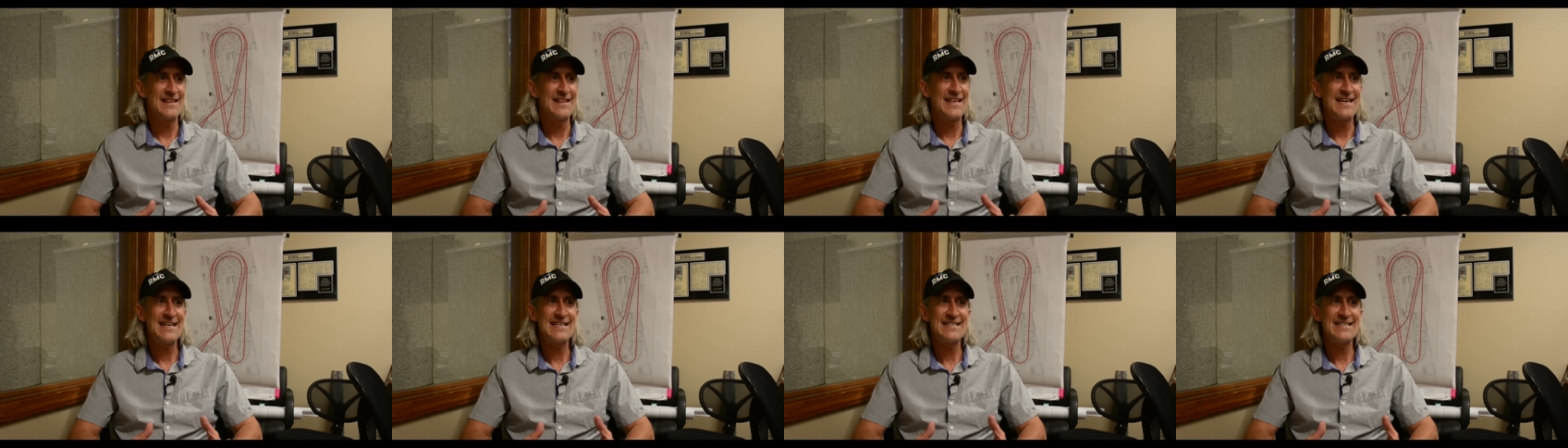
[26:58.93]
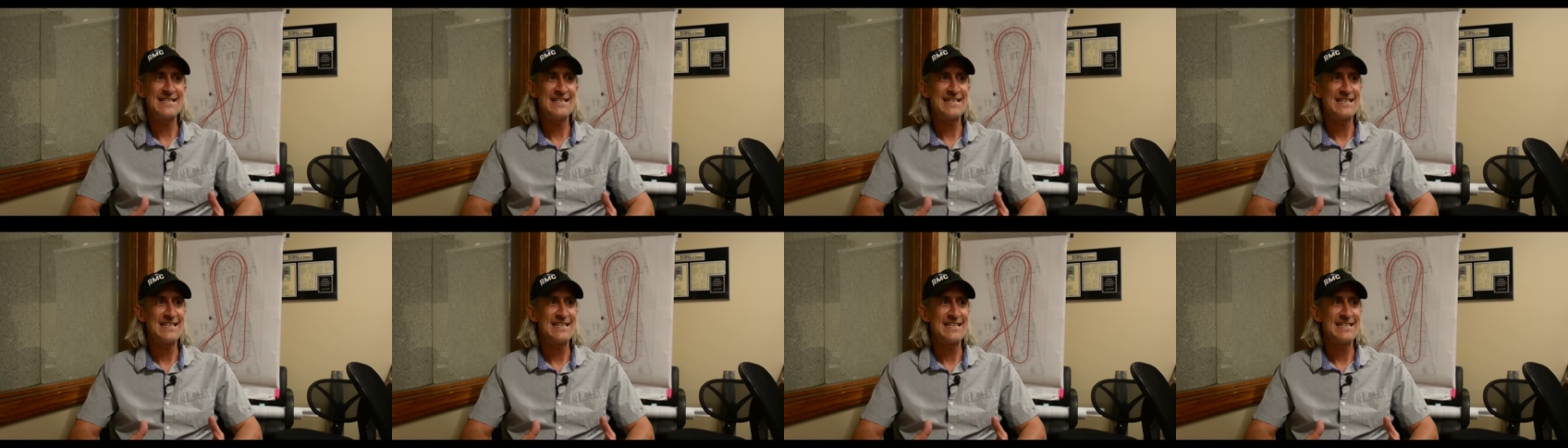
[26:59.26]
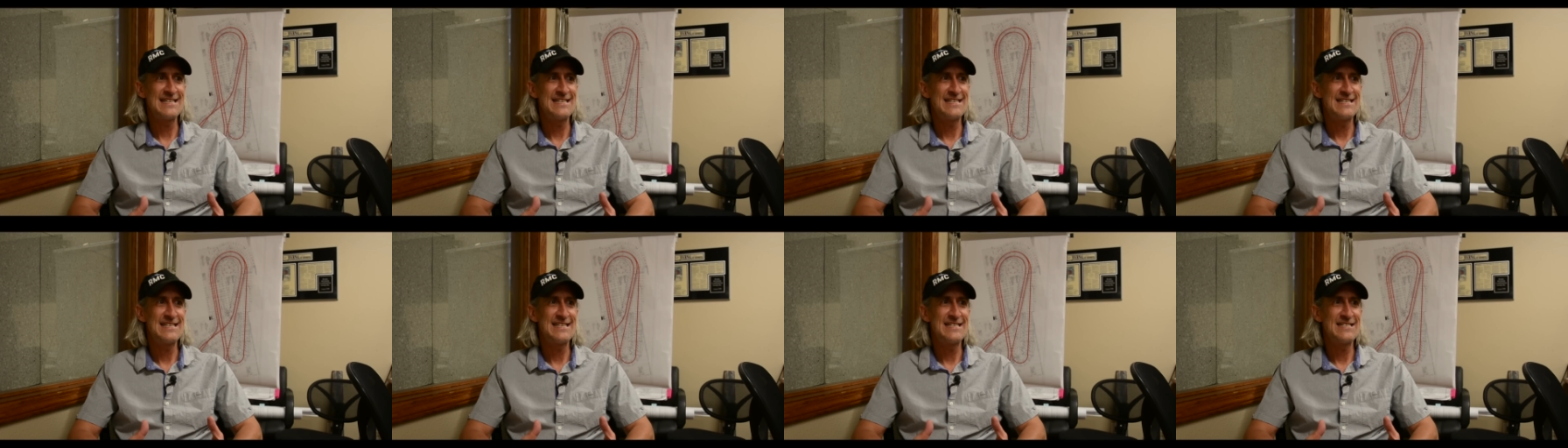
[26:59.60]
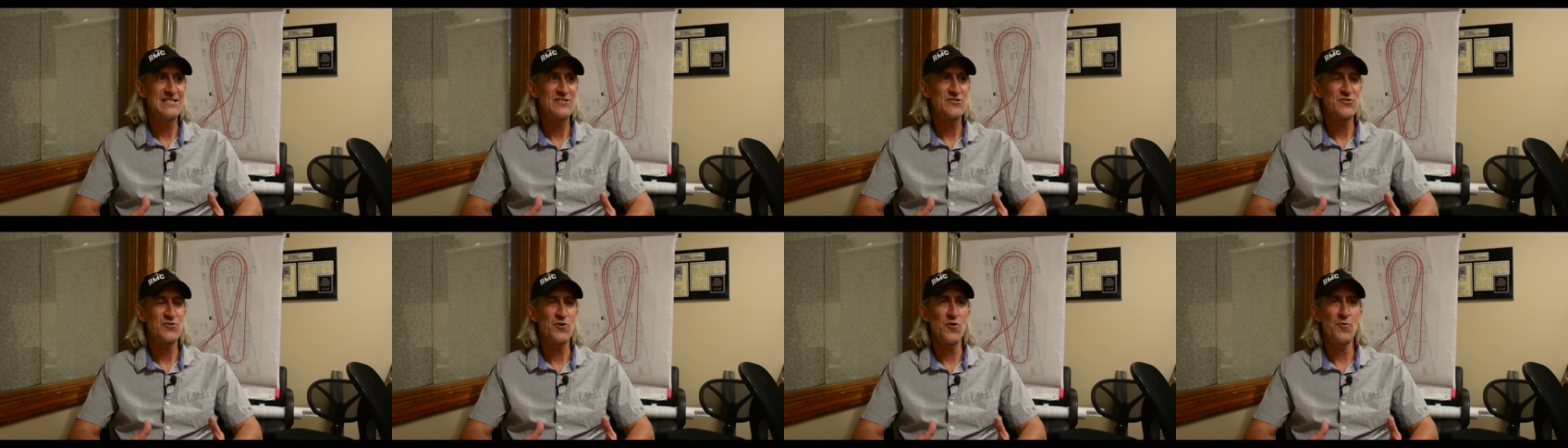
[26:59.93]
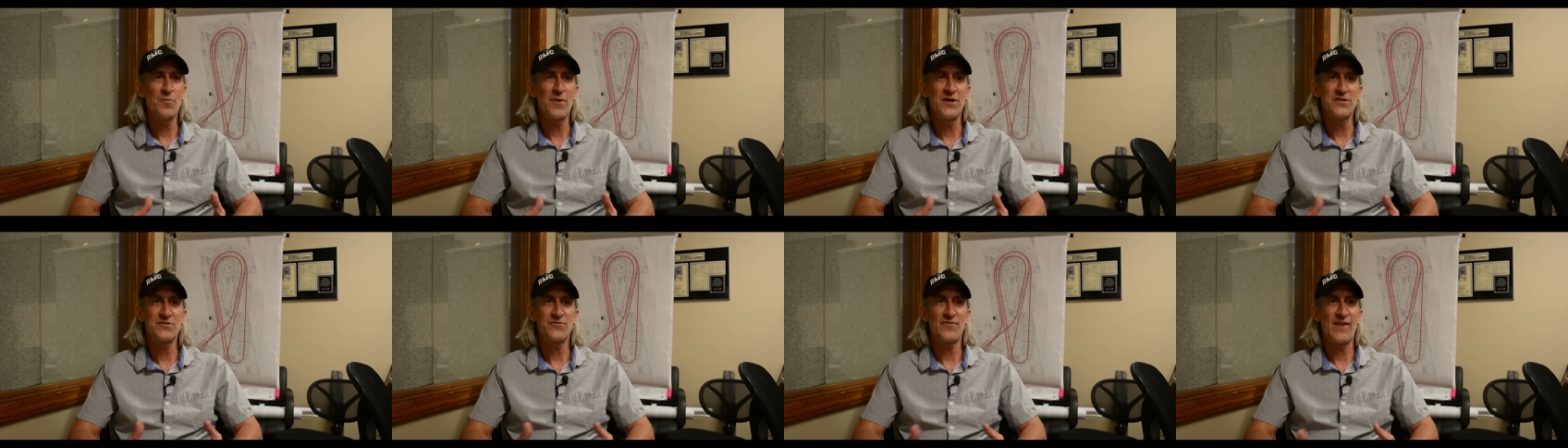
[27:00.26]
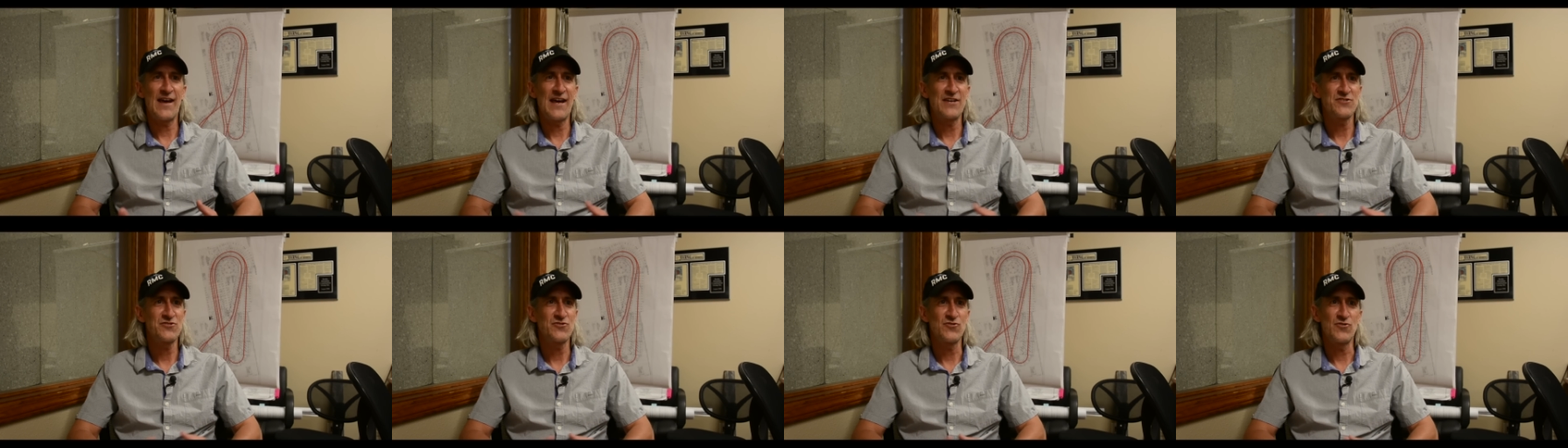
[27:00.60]
they did so much
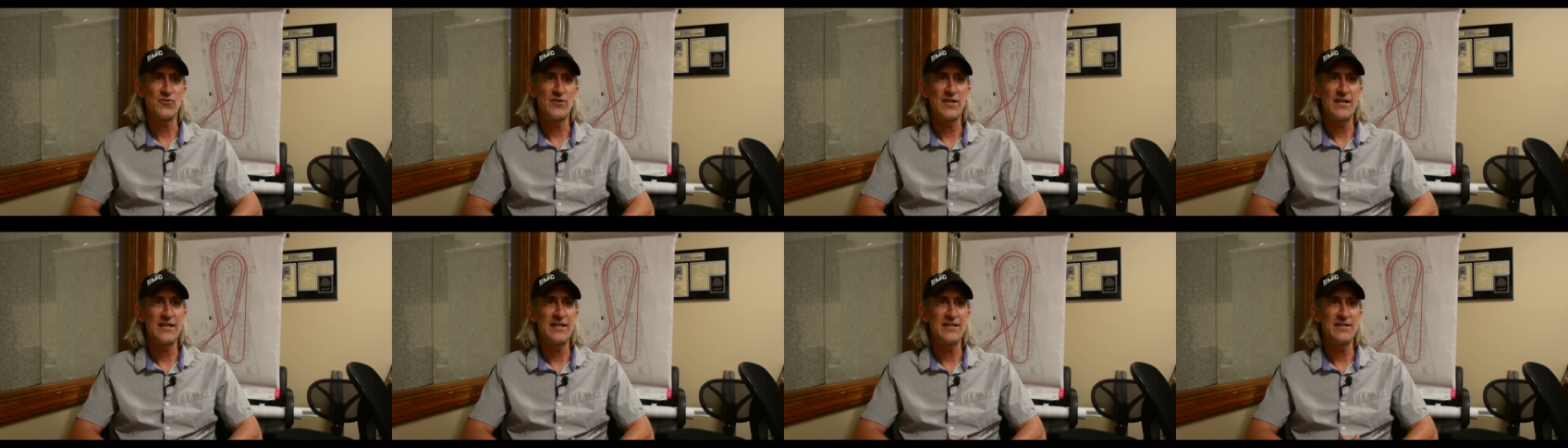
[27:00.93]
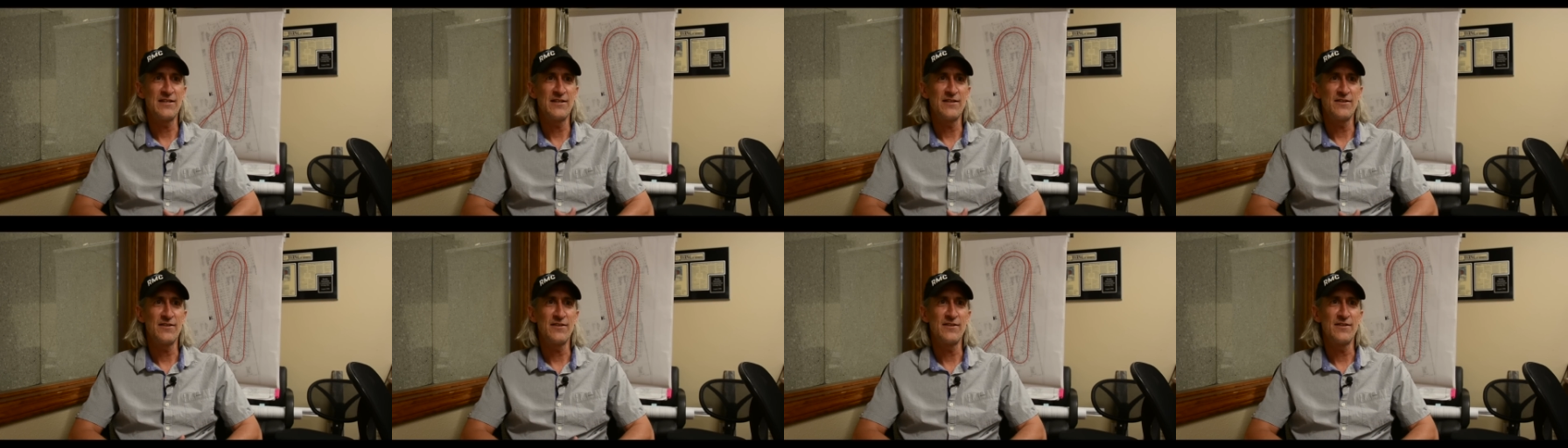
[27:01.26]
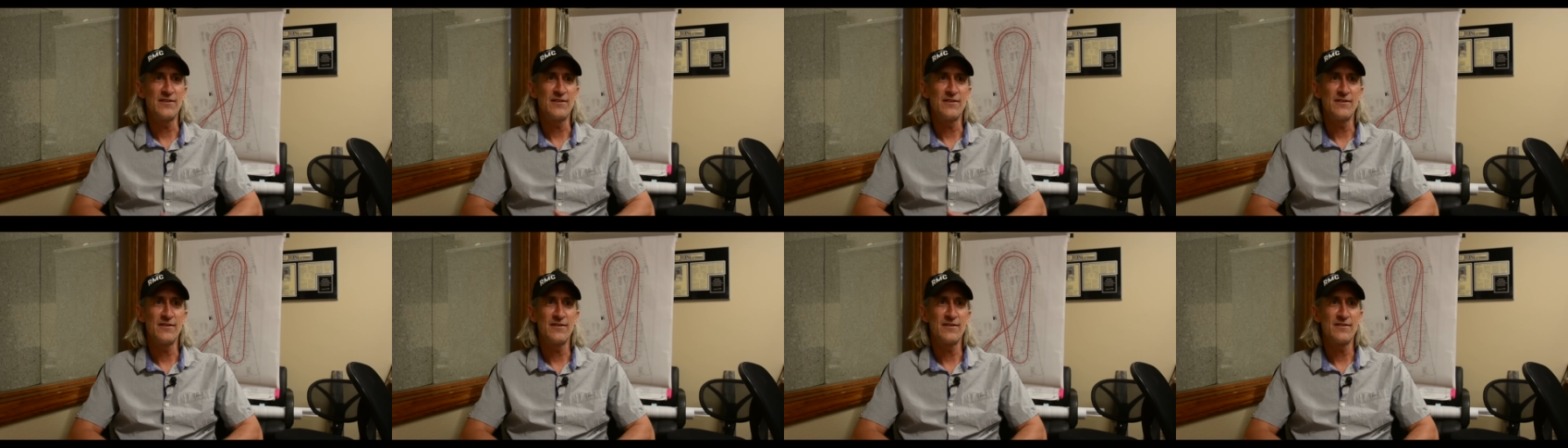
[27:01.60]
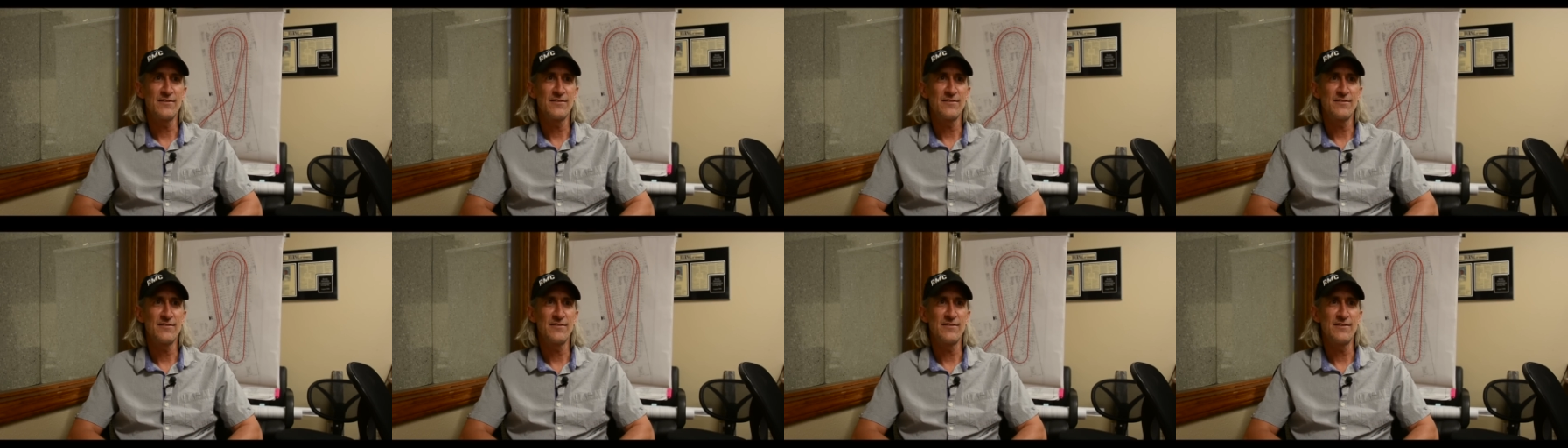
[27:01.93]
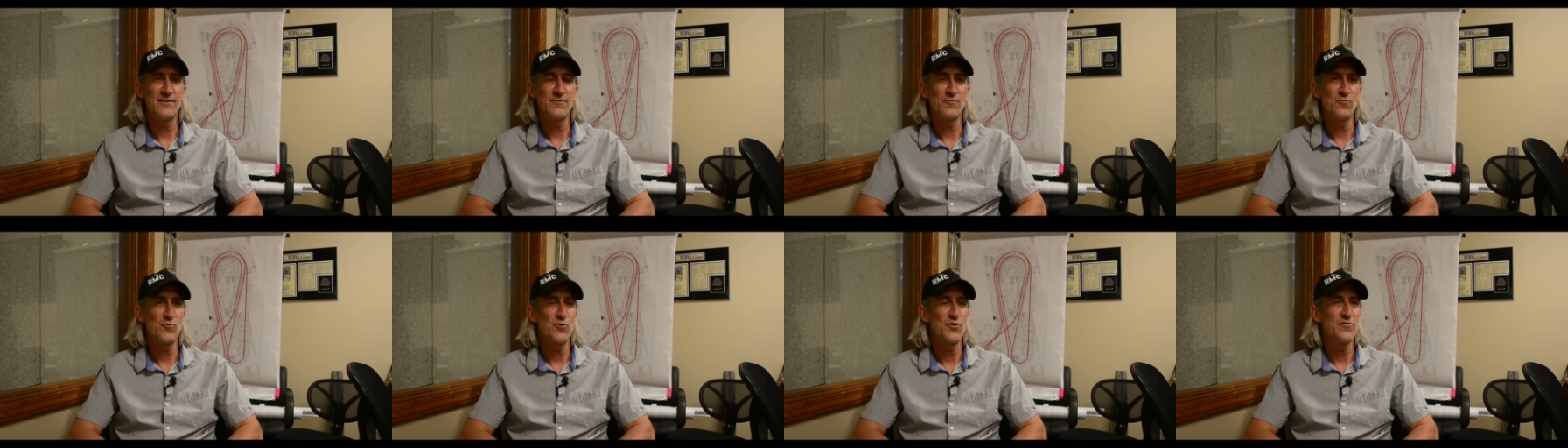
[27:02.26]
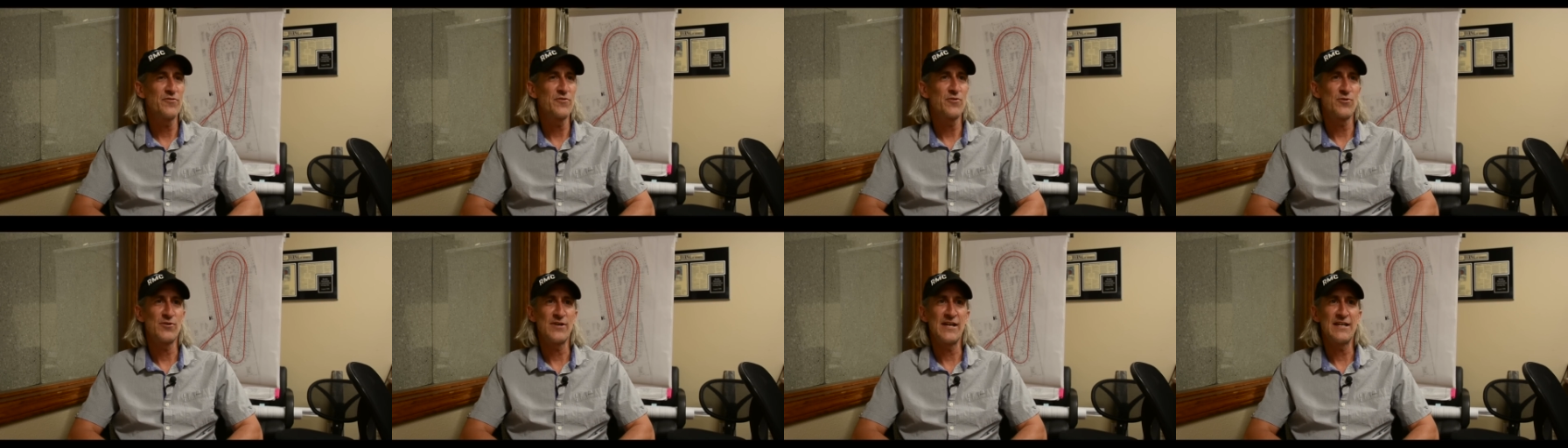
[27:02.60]
faster than the that would
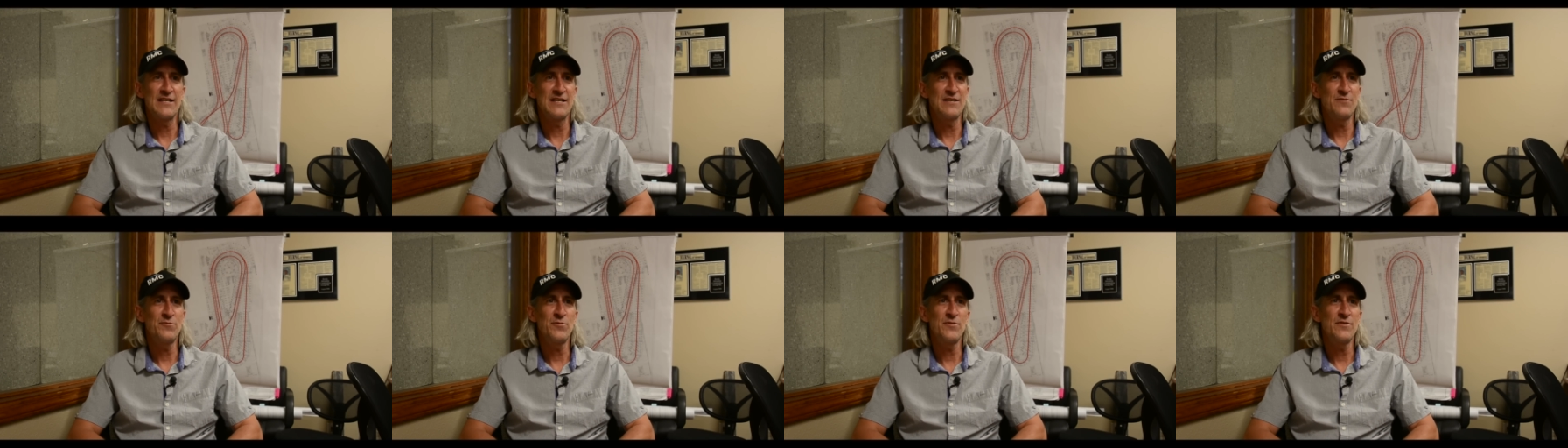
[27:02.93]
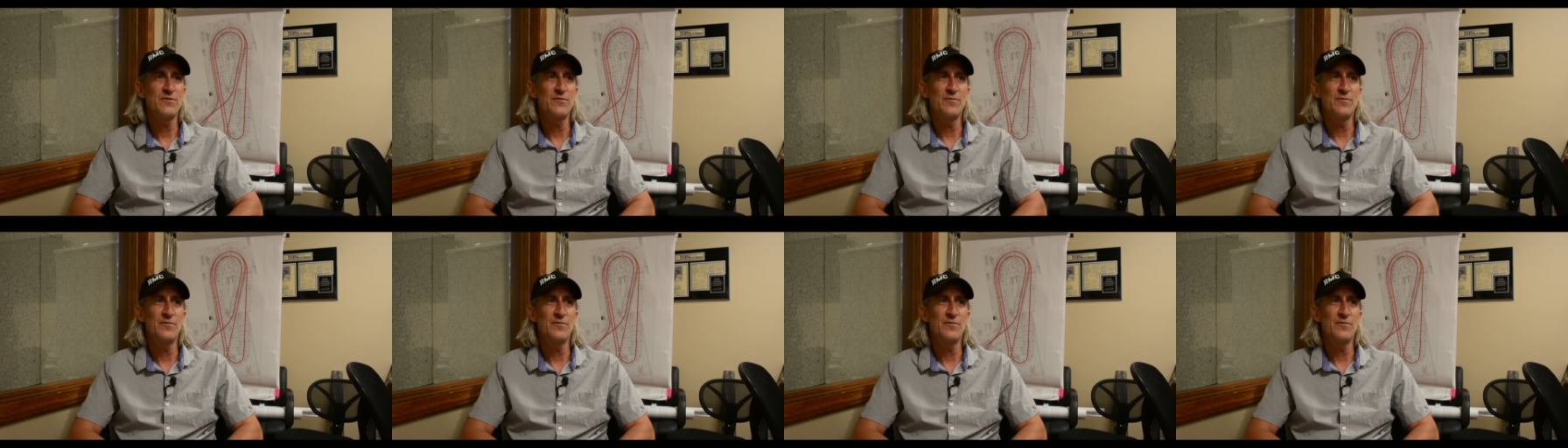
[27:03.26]
have created. It, we,